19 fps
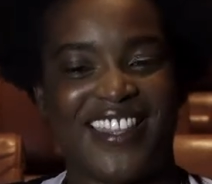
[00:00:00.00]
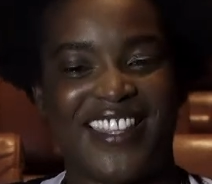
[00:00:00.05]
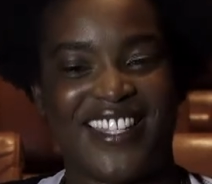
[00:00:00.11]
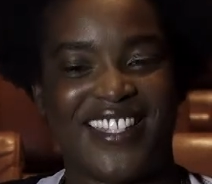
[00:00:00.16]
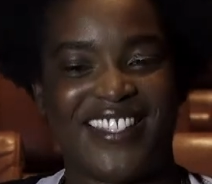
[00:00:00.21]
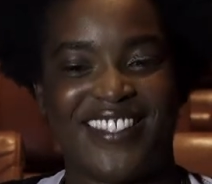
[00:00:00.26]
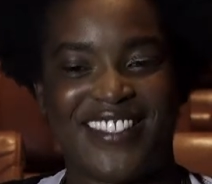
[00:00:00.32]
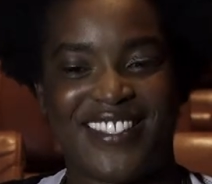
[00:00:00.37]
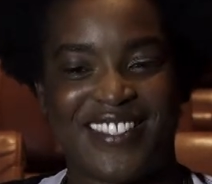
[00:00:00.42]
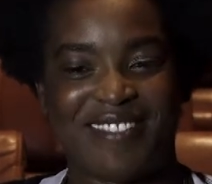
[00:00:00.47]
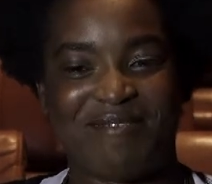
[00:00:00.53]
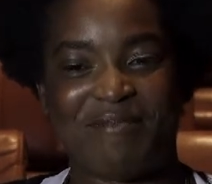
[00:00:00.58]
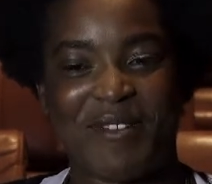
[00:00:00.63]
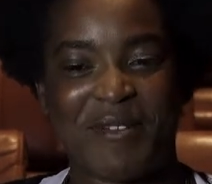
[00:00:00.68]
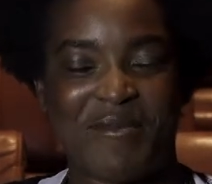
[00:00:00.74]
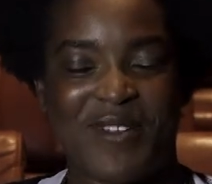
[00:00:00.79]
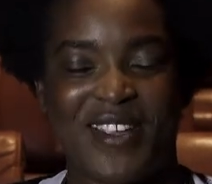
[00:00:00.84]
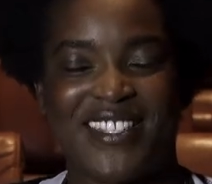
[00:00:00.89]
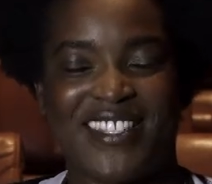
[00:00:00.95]
This is
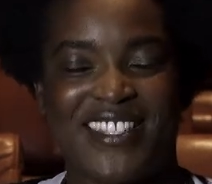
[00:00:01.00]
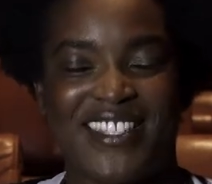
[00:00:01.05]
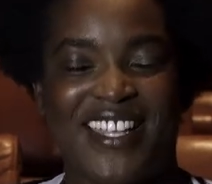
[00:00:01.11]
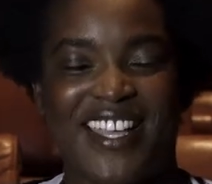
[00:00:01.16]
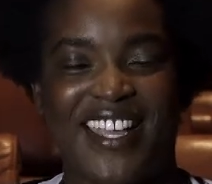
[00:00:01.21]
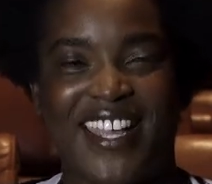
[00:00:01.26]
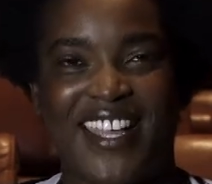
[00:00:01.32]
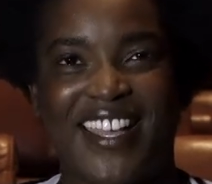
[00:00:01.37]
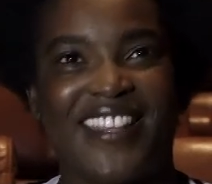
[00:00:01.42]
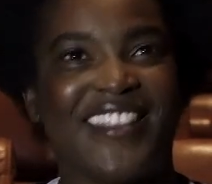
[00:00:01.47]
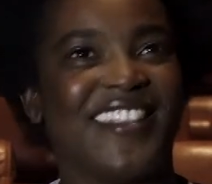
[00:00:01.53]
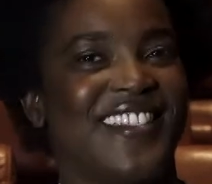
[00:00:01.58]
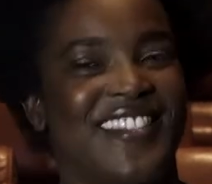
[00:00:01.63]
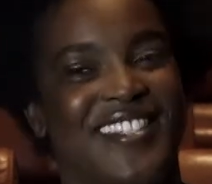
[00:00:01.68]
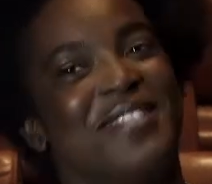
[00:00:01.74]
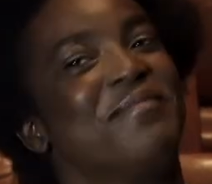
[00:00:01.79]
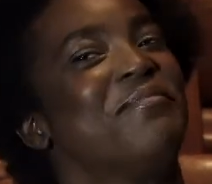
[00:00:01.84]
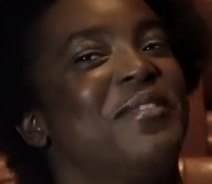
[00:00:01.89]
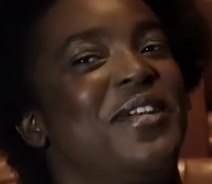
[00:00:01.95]
my press night.
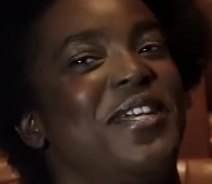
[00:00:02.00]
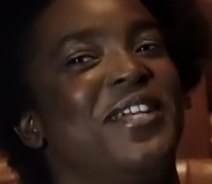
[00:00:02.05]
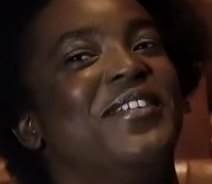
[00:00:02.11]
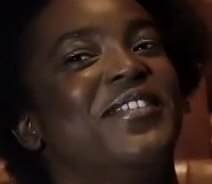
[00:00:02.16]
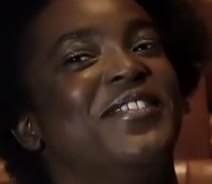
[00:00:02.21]
This is pretty